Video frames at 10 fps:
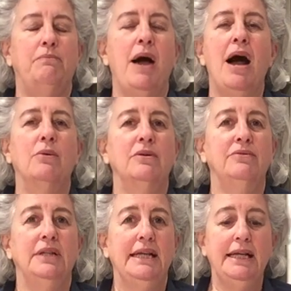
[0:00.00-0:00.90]

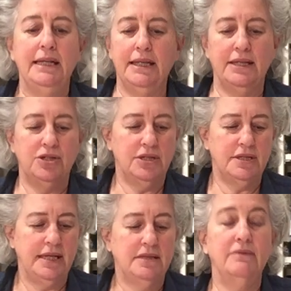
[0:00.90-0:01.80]
powerfully healing,
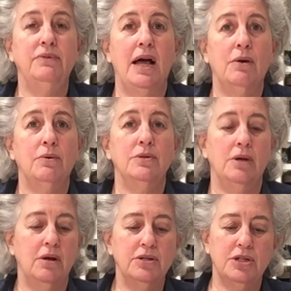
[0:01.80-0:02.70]
just as the flowers
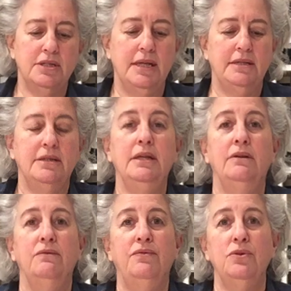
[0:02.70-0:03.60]
are, just as the
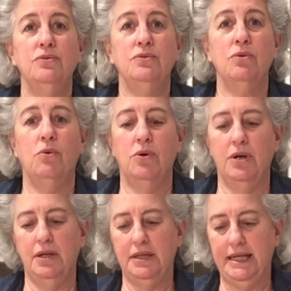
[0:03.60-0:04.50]
infused
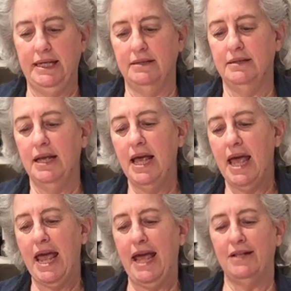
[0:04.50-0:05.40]
oil is.
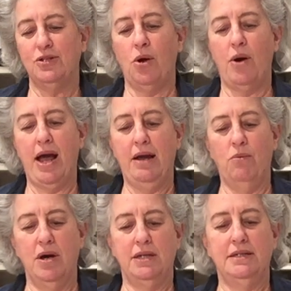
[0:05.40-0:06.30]
And so I
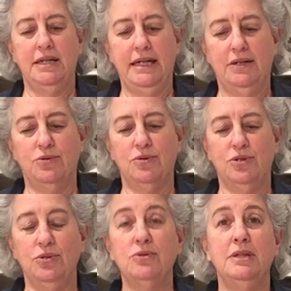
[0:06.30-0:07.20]
wanted to
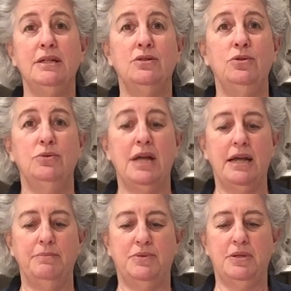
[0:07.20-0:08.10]
introduce these two
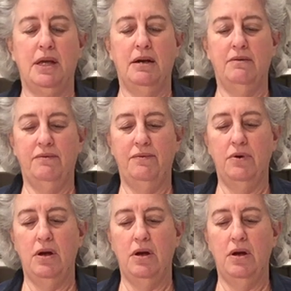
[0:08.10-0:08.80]
types of